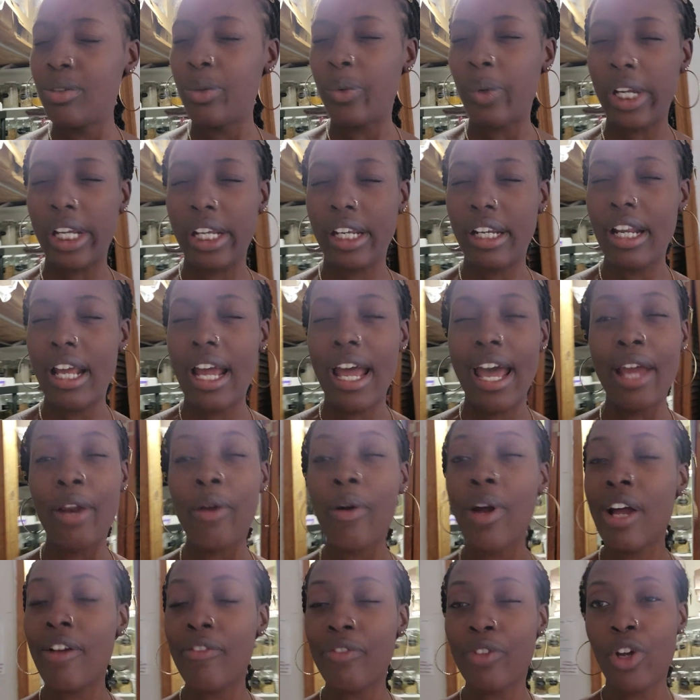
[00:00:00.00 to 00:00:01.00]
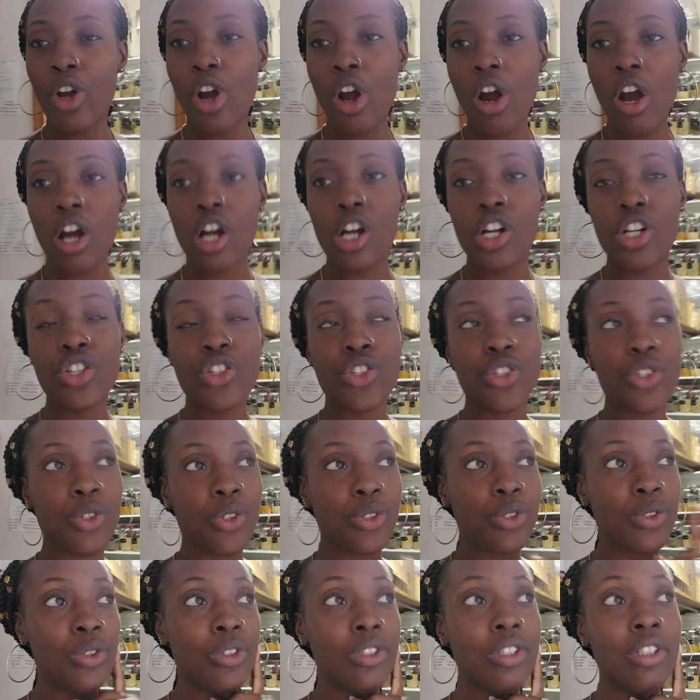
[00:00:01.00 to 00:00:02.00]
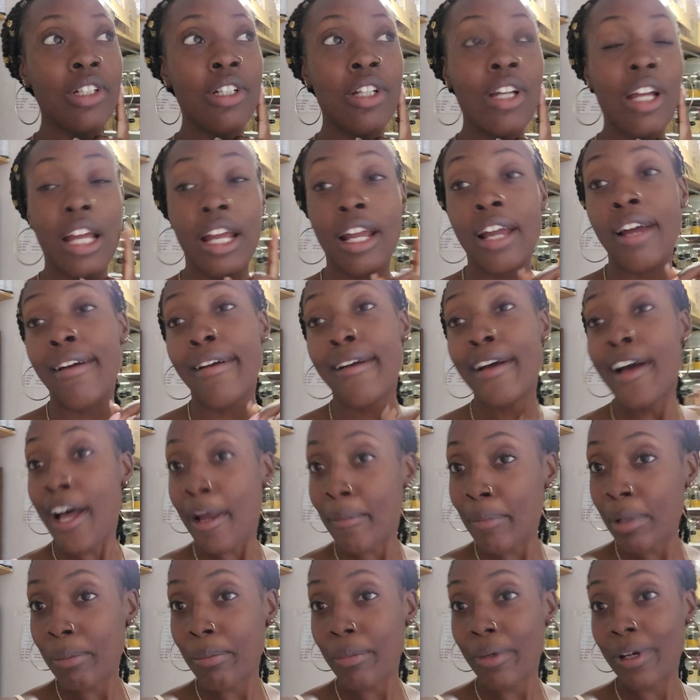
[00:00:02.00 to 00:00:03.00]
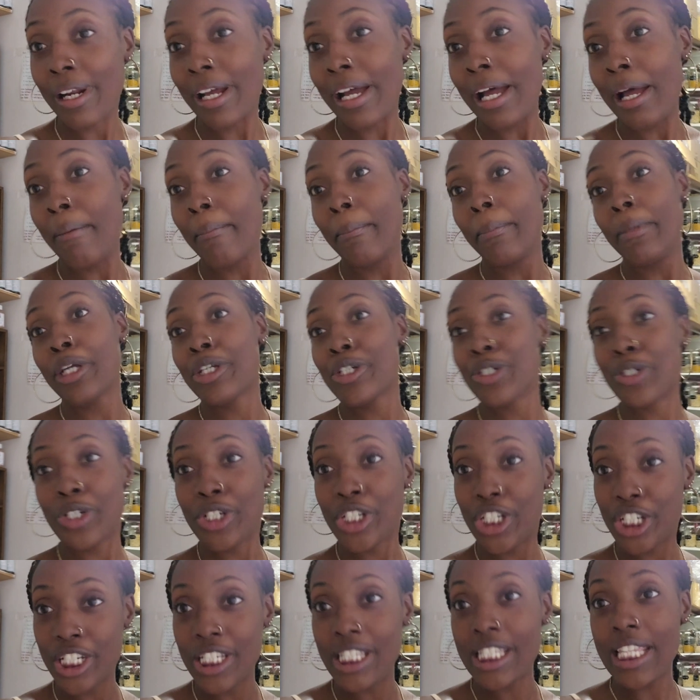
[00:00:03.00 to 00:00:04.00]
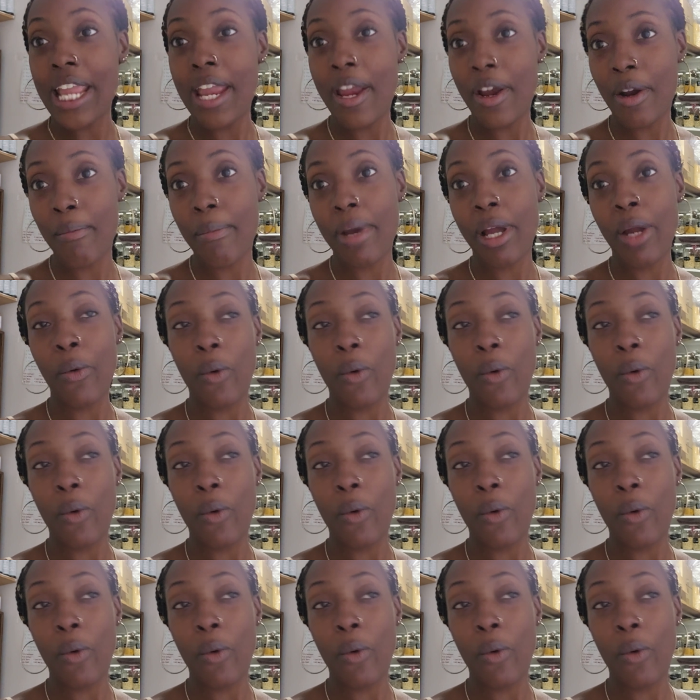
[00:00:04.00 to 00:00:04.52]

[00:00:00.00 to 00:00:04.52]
Wait, I don't have the car, so I gotta call my mother and make sure she's here by